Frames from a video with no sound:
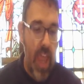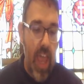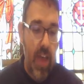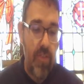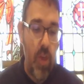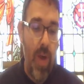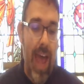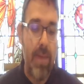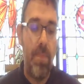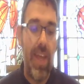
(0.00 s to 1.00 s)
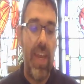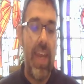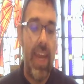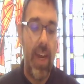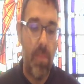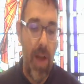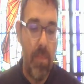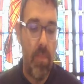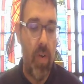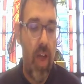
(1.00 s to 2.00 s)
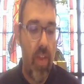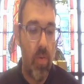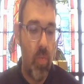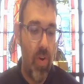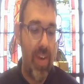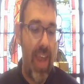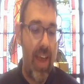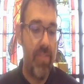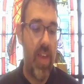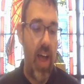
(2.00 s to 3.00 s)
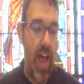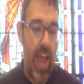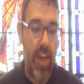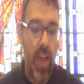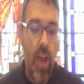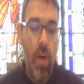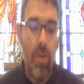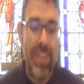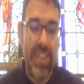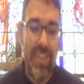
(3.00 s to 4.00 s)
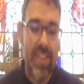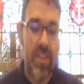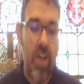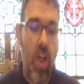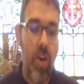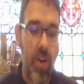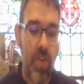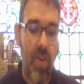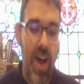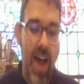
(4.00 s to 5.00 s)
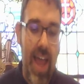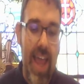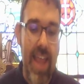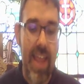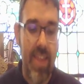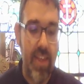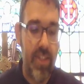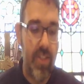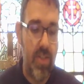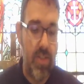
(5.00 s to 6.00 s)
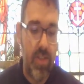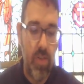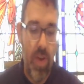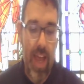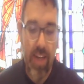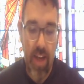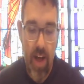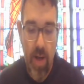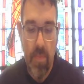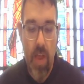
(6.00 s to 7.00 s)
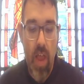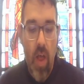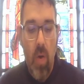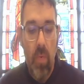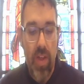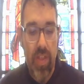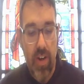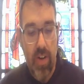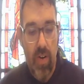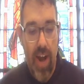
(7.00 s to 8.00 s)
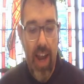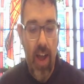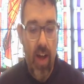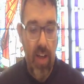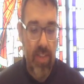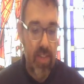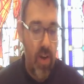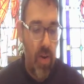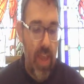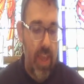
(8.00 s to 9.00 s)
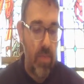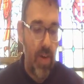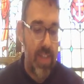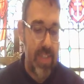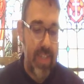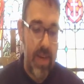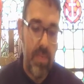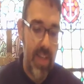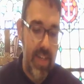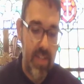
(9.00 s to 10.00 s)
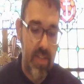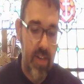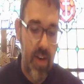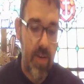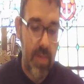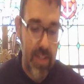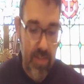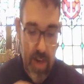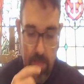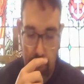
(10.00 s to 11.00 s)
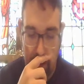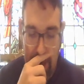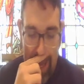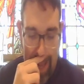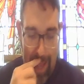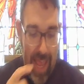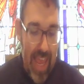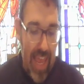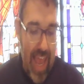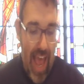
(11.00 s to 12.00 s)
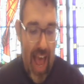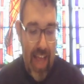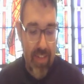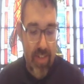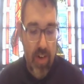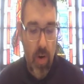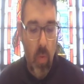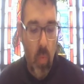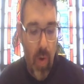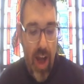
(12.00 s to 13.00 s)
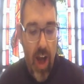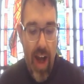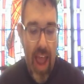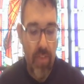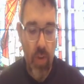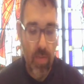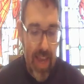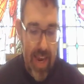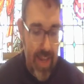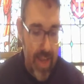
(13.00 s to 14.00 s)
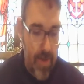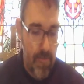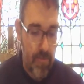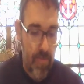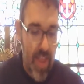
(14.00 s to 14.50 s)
if you had been here, my brother wouldn't have died." When Jesus saw her crying and the Jews who had come with her crying also, he was deeply disturbed and troubled. He asked her, "Where have you laid him?"